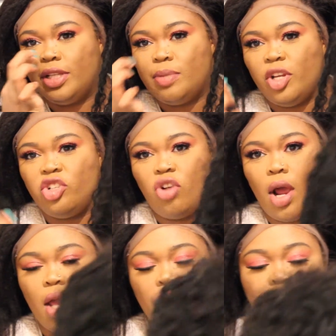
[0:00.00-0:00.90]
It's a bit
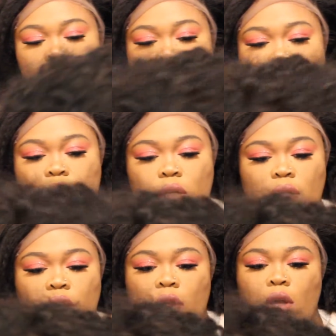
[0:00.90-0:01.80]
dry, it needs like
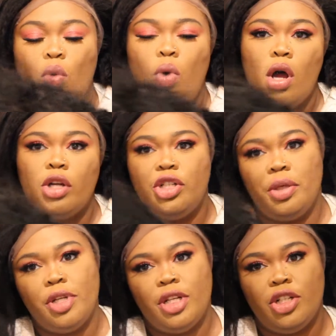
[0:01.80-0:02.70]
wash,
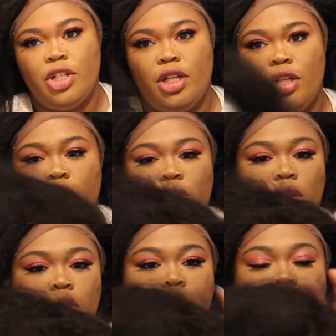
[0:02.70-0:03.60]
deep condition, you
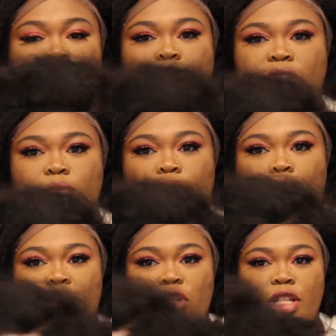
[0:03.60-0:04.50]
know, needs to
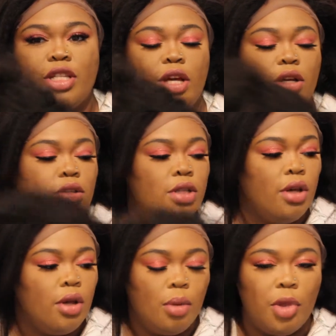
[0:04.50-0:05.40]
refresh these curls.
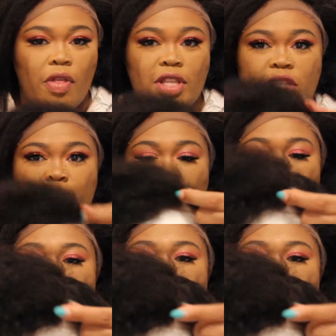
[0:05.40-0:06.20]
But this is my grab